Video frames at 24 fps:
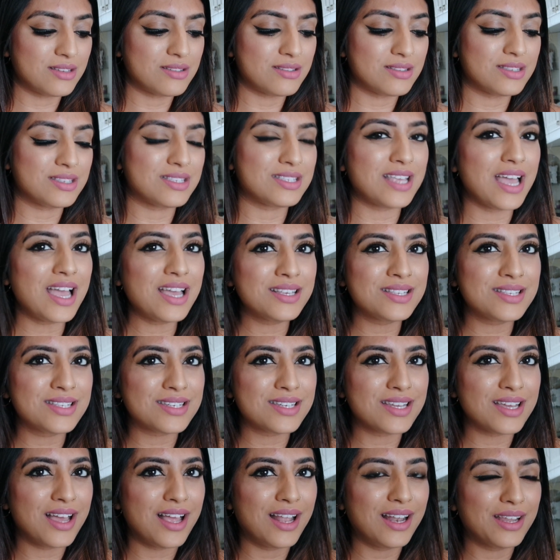
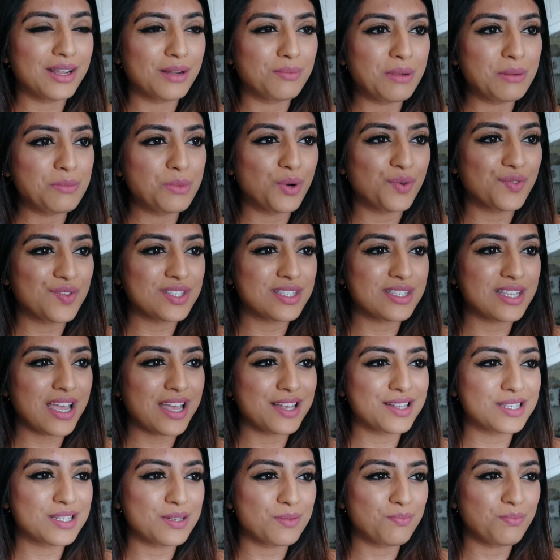zest, a little bit more of a
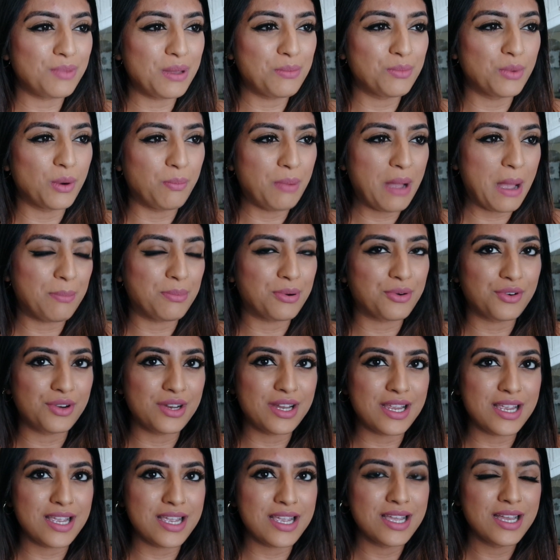zest, a bit more
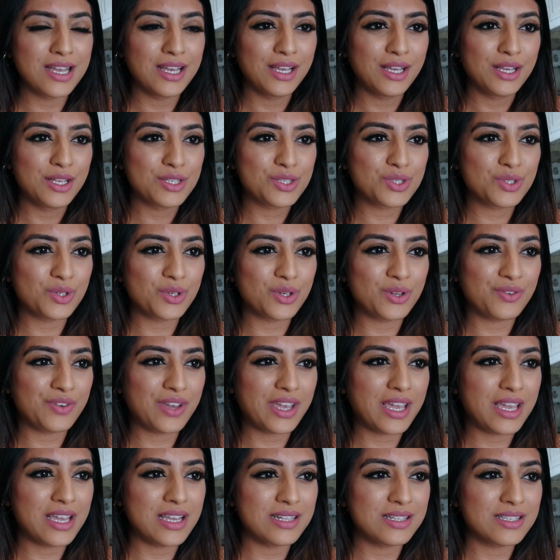peppery sort of
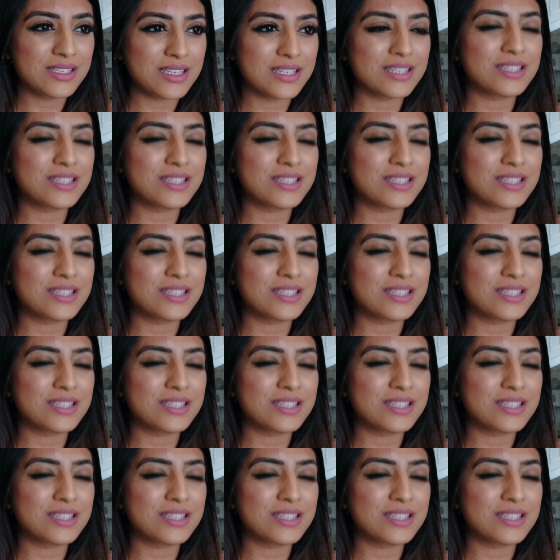hints.